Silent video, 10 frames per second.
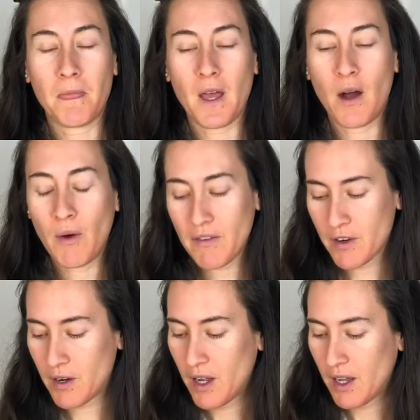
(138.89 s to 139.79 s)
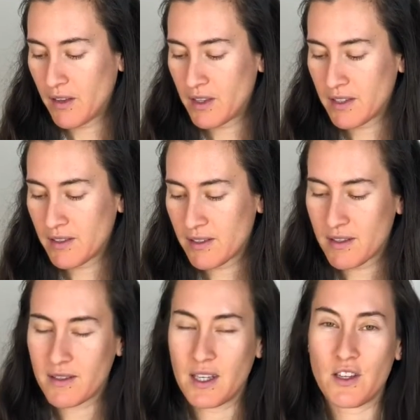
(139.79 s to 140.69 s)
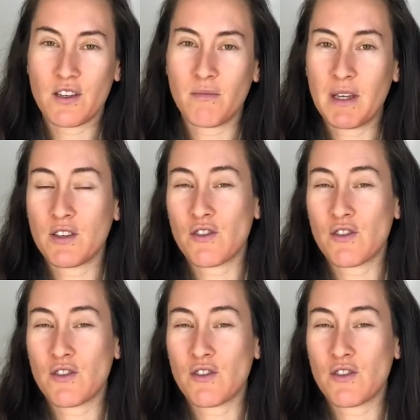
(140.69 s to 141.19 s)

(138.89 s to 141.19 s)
However, this sensation of being